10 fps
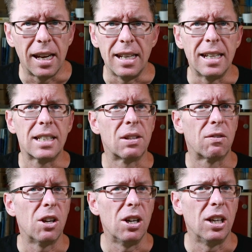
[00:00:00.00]
it needs to
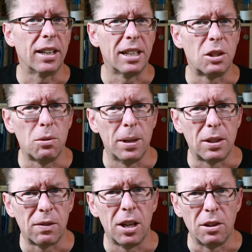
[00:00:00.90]
fly like it's
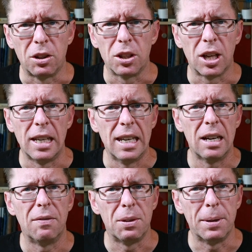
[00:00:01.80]
always flown, because I
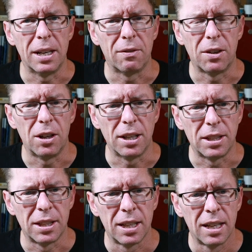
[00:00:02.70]
love the way it
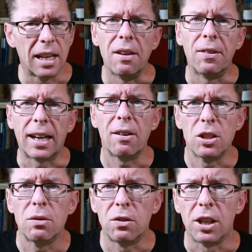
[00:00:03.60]
flies. If it
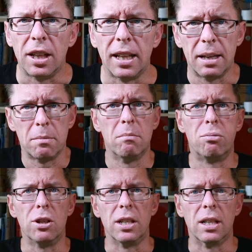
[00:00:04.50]
carries on flying like that,
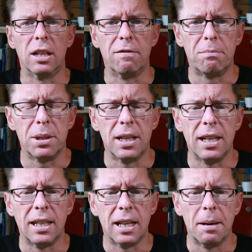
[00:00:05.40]
brilliant. I've put it
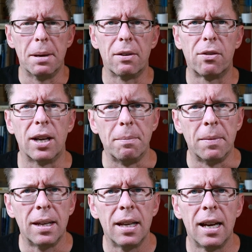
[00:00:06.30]
in a better frame.
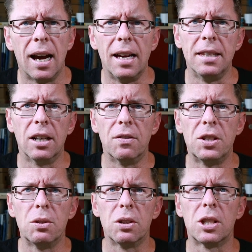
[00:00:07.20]
And I've
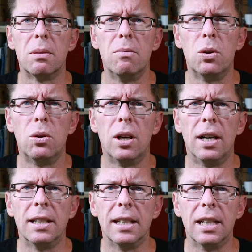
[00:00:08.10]
still got some more
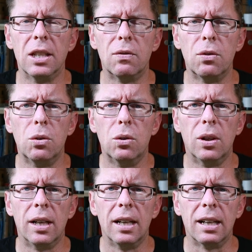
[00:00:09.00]
ideas
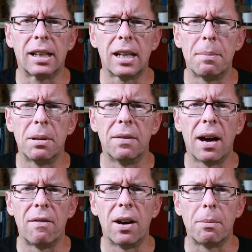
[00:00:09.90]
for a couple of
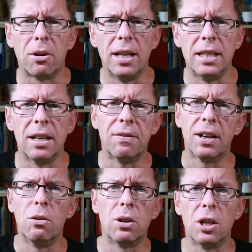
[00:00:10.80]
other upgrades if
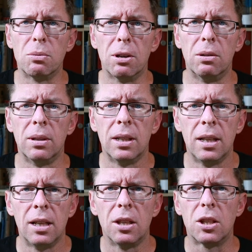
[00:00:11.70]
that all goes well.
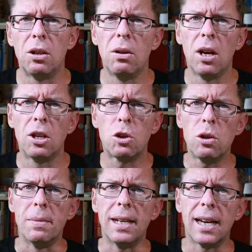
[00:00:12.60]
So
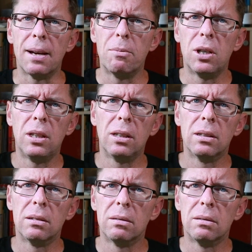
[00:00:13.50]
join me and we'll